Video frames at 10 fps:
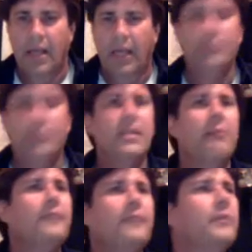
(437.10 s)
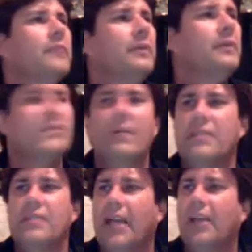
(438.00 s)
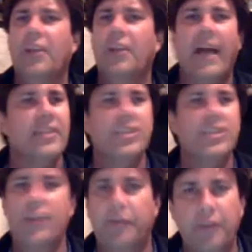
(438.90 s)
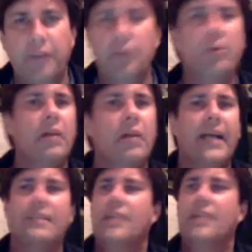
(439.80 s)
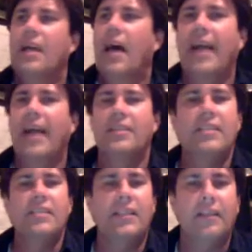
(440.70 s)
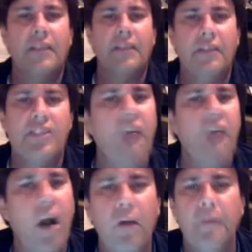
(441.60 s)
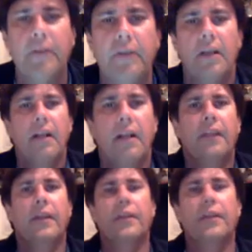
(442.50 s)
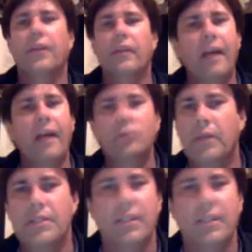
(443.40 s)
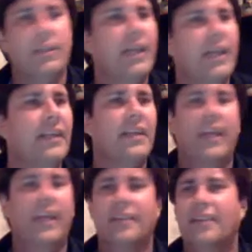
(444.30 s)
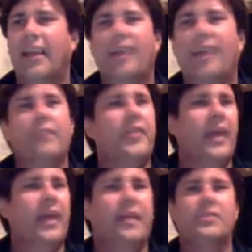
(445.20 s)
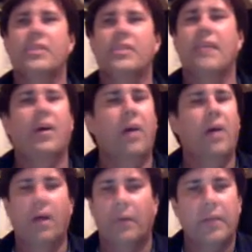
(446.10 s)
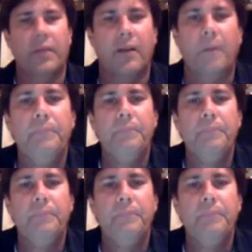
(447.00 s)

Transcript: It was coming from. It was. It was like you know. I can see their funeral. I could. I could see the, the, the sorrow of their, the, their their loved ones and, and and and everything. And it's just like oh, you know.